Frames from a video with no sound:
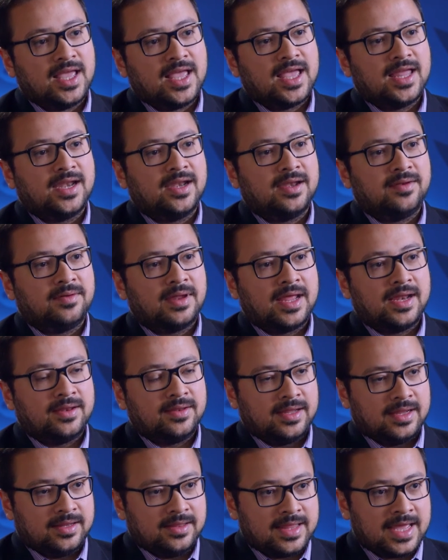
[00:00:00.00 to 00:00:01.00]
And in,
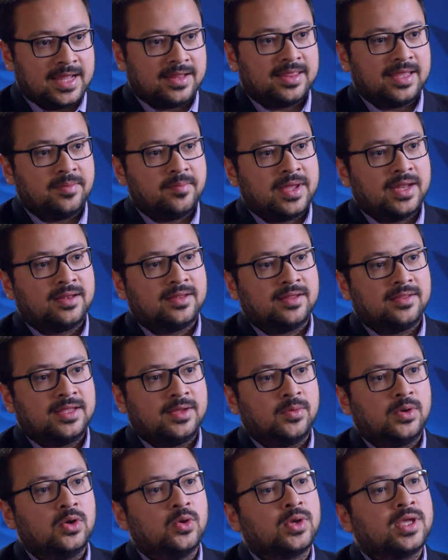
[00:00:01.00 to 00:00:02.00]
and in that they meant that they
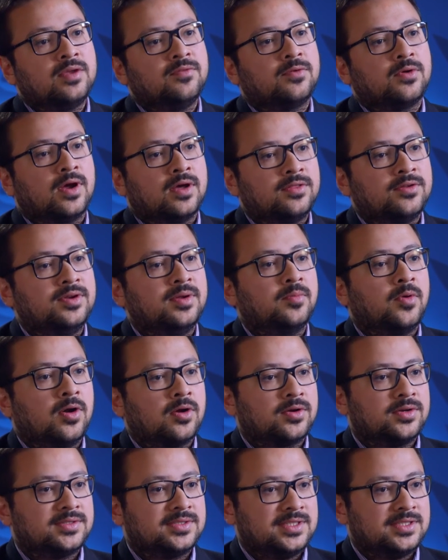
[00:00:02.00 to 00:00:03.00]
were looking for other
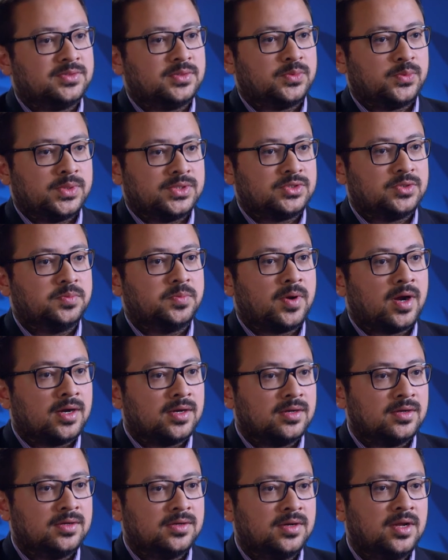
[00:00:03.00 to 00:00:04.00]
democracies with which to
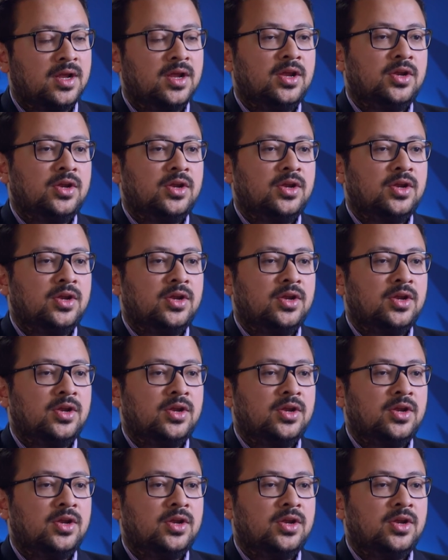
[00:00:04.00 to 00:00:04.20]
partner